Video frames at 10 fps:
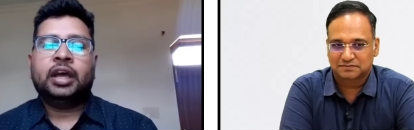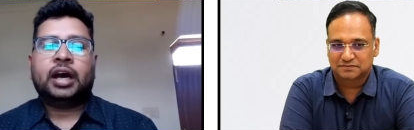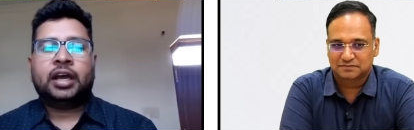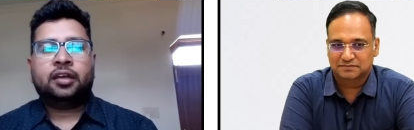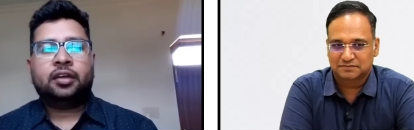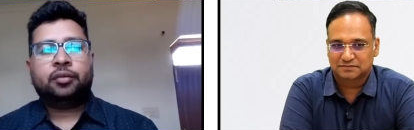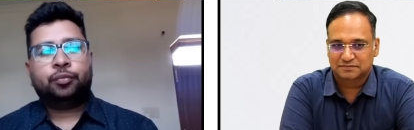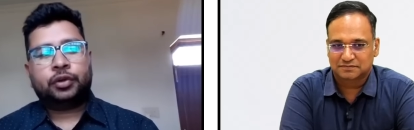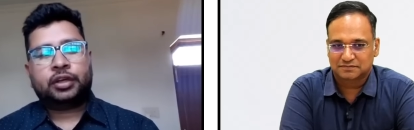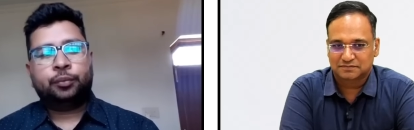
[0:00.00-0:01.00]
Speaker 1: I
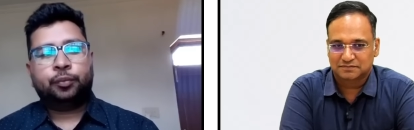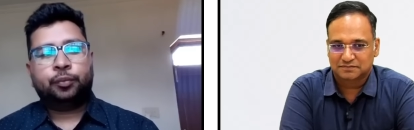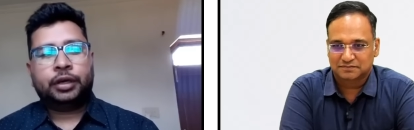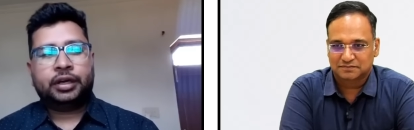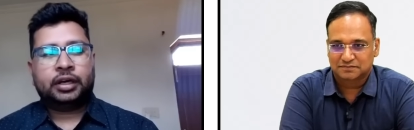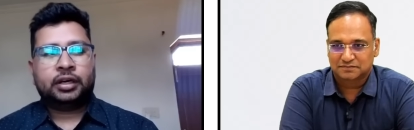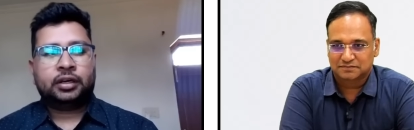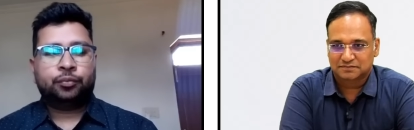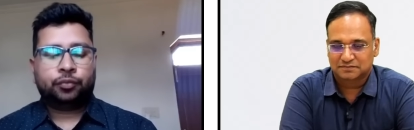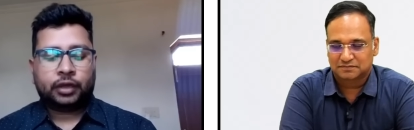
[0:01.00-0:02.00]

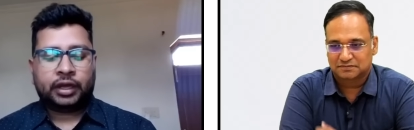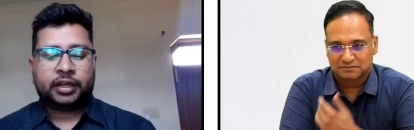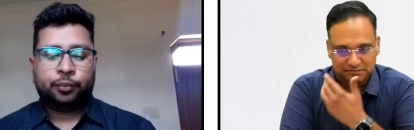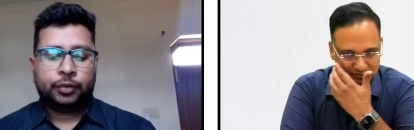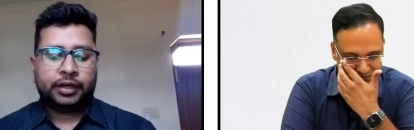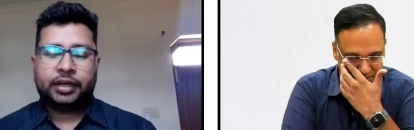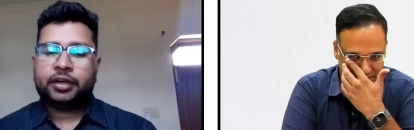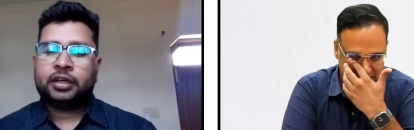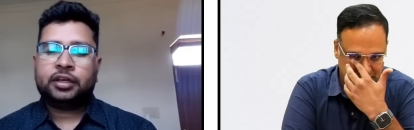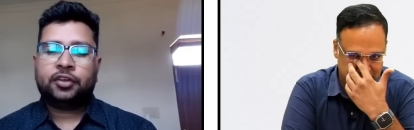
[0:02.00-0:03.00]
completed
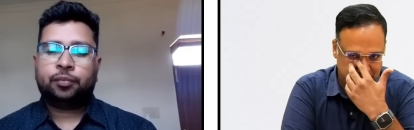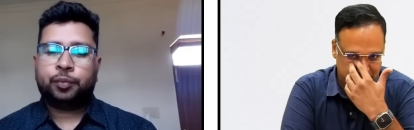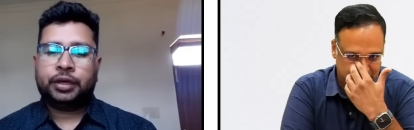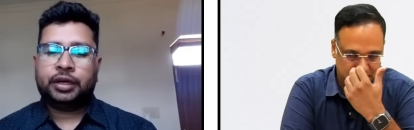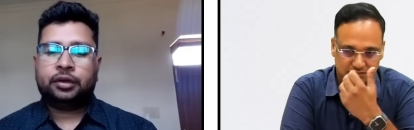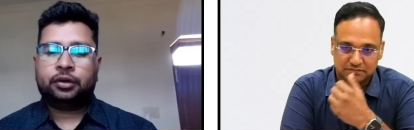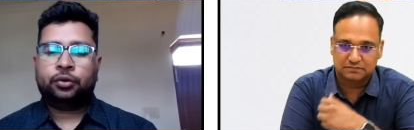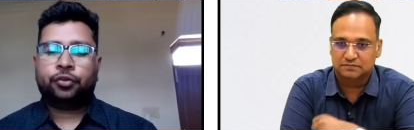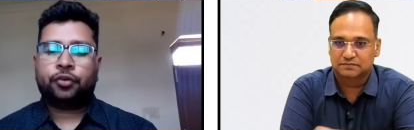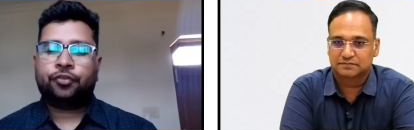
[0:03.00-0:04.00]
the speed course
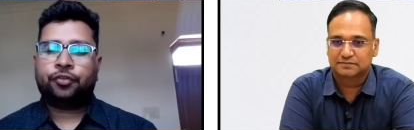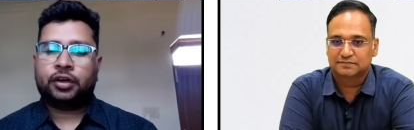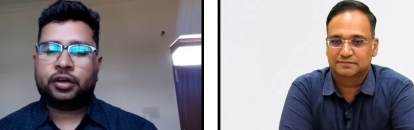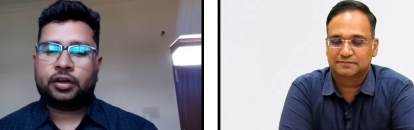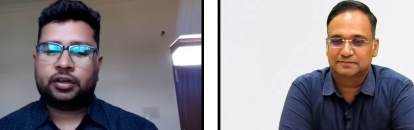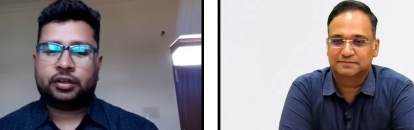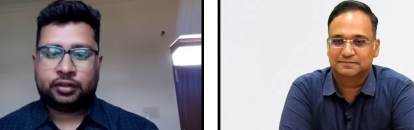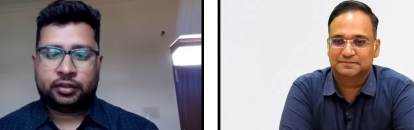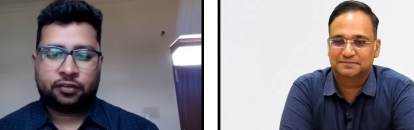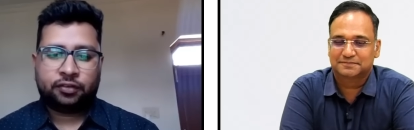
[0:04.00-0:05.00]
of the
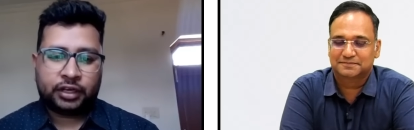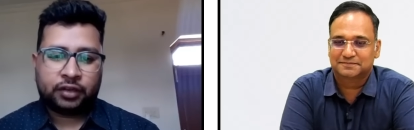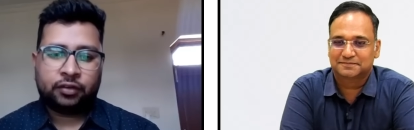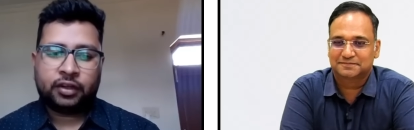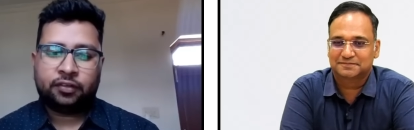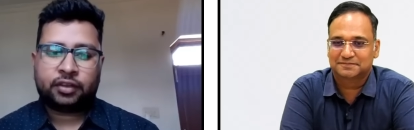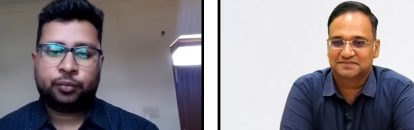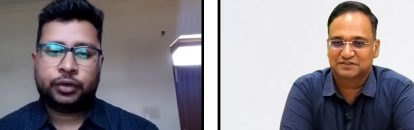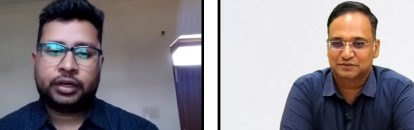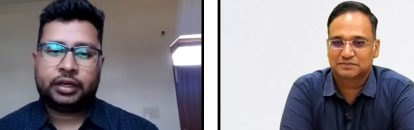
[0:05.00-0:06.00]
CTVS
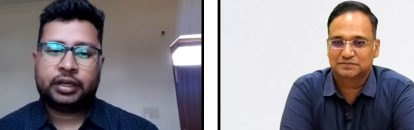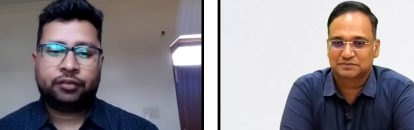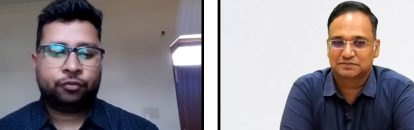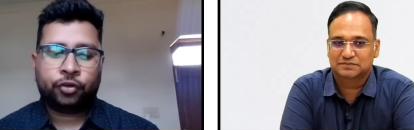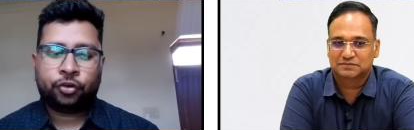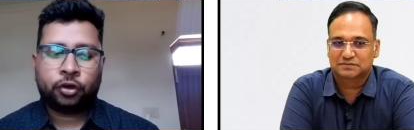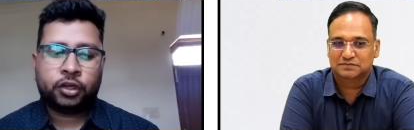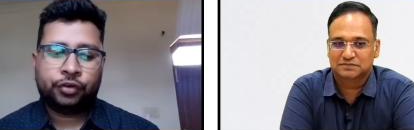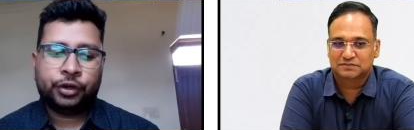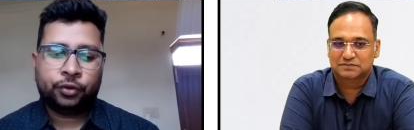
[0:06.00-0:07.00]
completely. I have watched all the
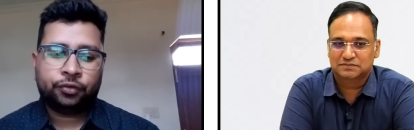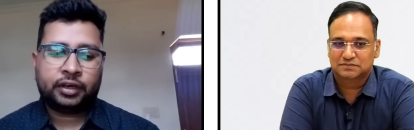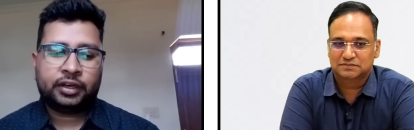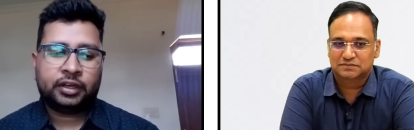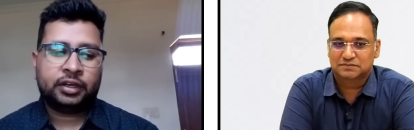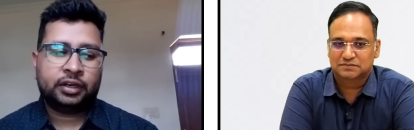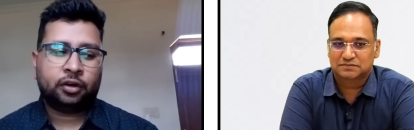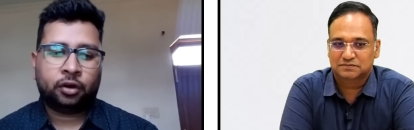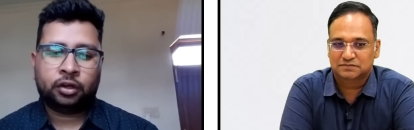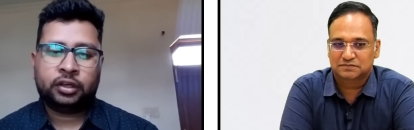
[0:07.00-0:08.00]
videos and done
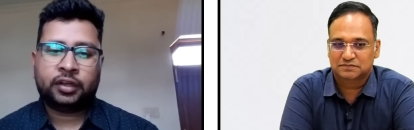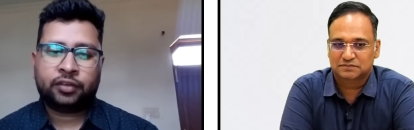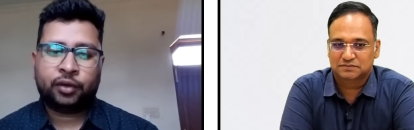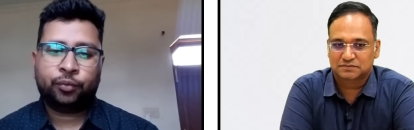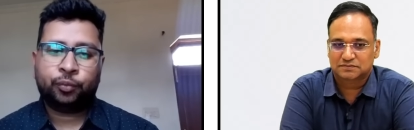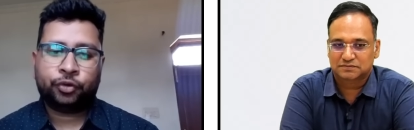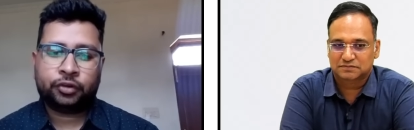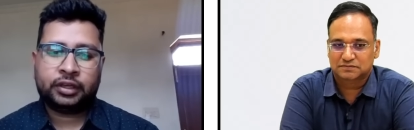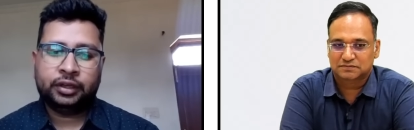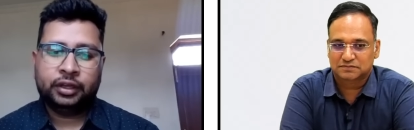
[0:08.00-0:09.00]
all the exams
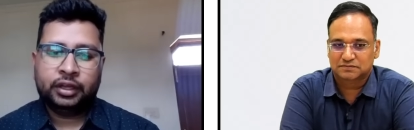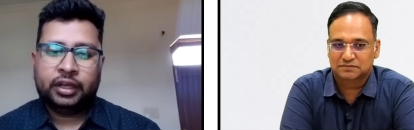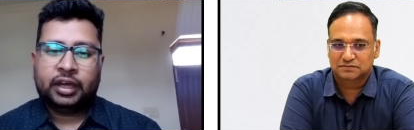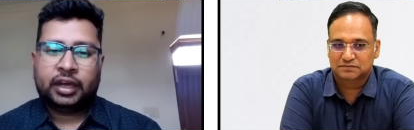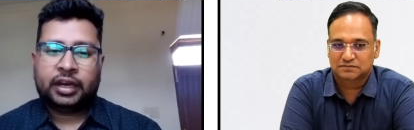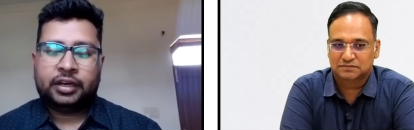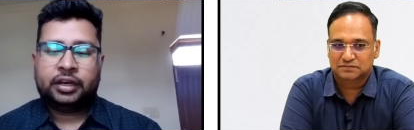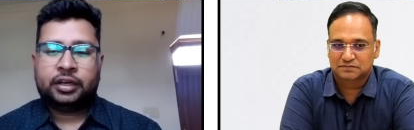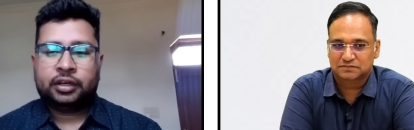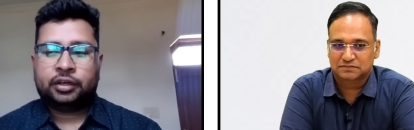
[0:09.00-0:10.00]
mostly, and
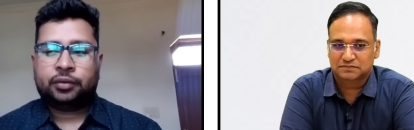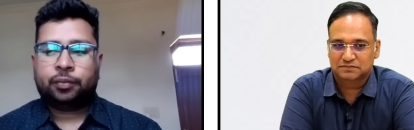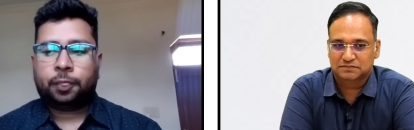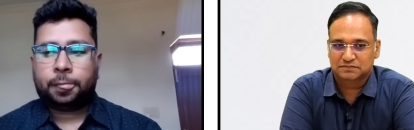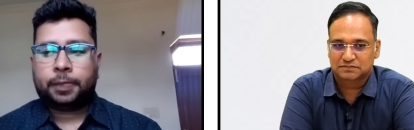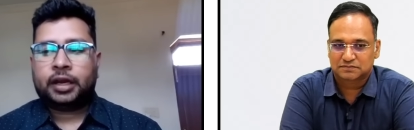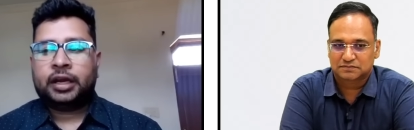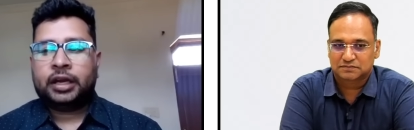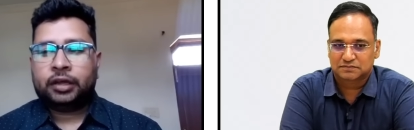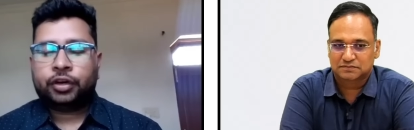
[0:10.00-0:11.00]

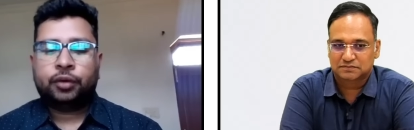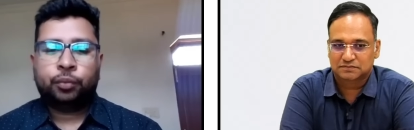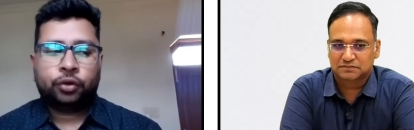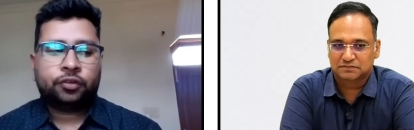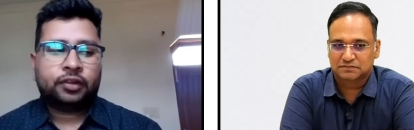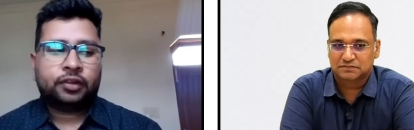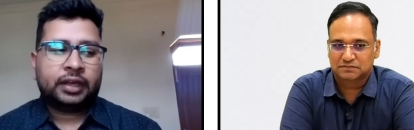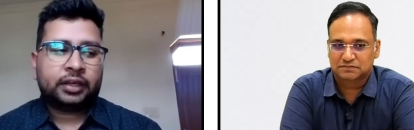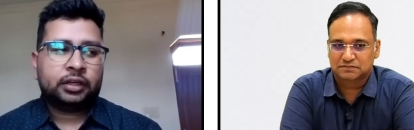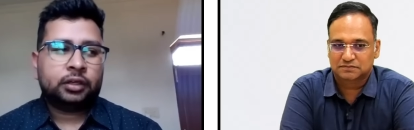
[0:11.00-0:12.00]
I've read books
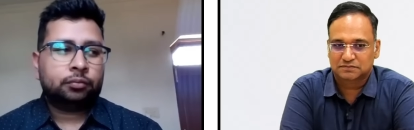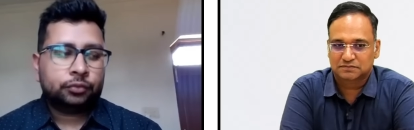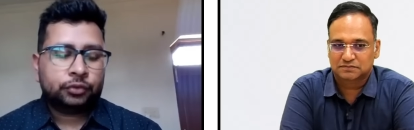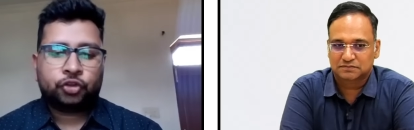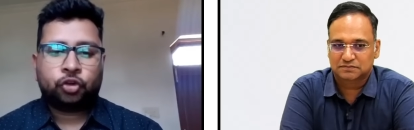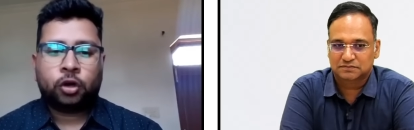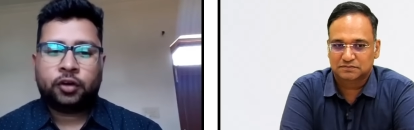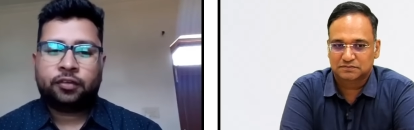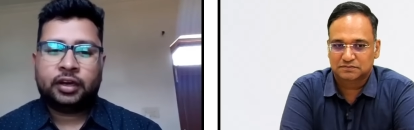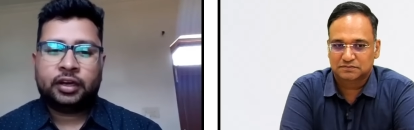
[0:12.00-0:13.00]
like Schwartz
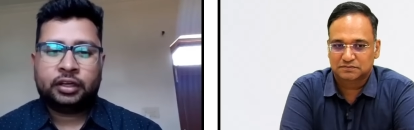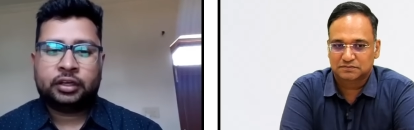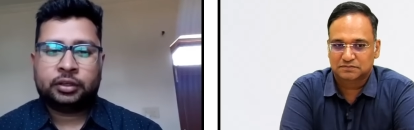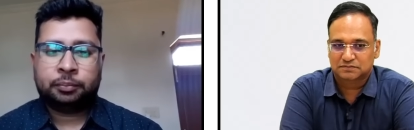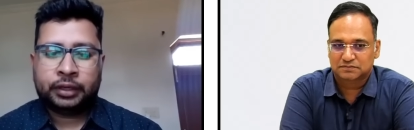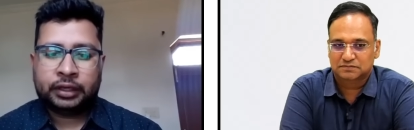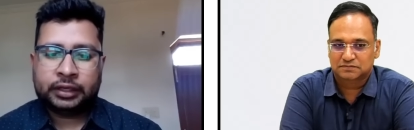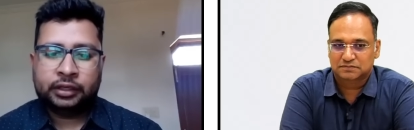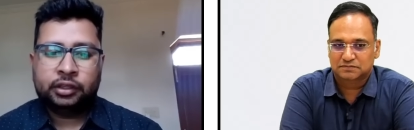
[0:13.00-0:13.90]
and Bailey